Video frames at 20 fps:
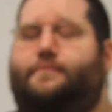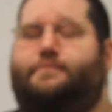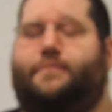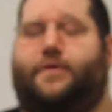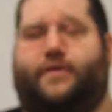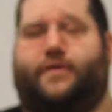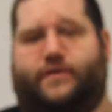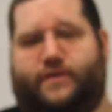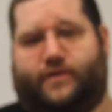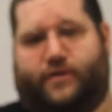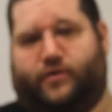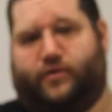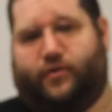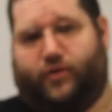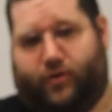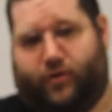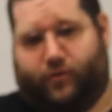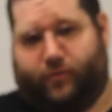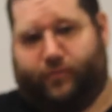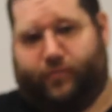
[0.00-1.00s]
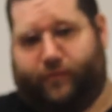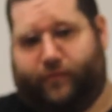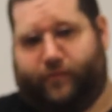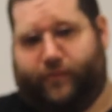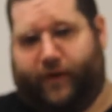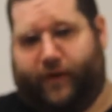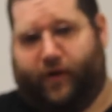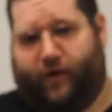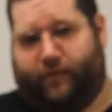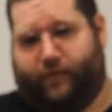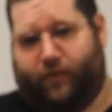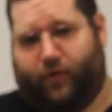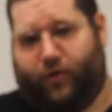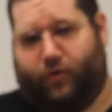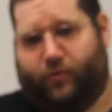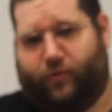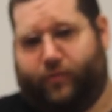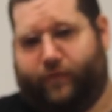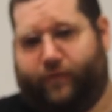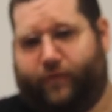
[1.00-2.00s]
because they offer
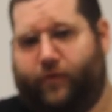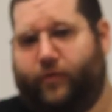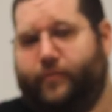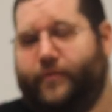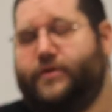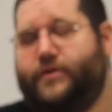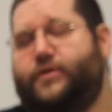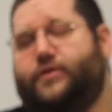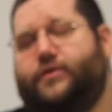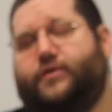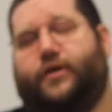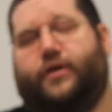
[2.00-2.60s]
lower performance.